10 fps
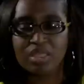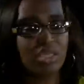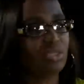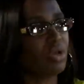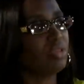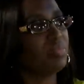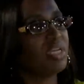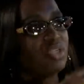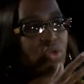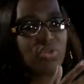These are the
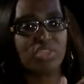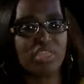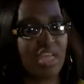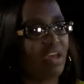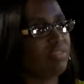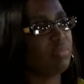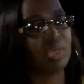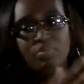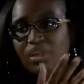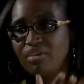big churches that have the
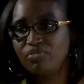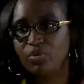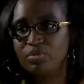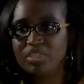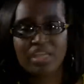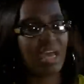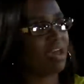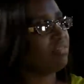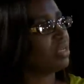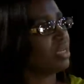big platforms, that
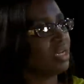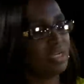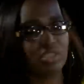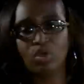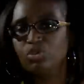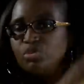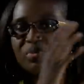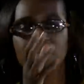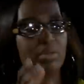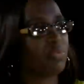have the social
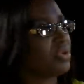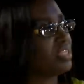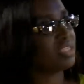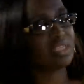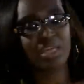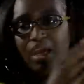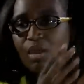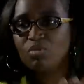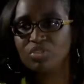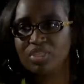media presence, the
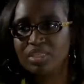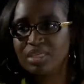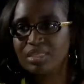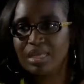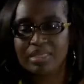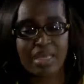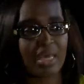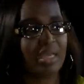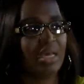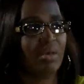cameras, the things like
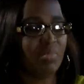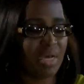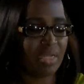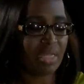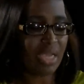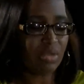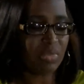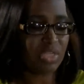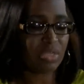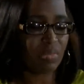that. But like you
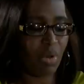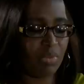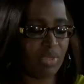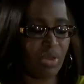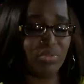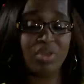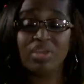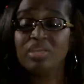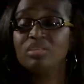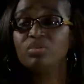mentioned a moment ago, there
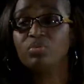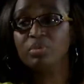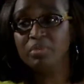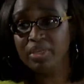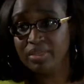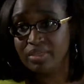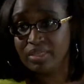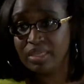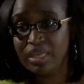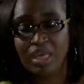is a remnant.
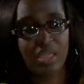Mm-hmm.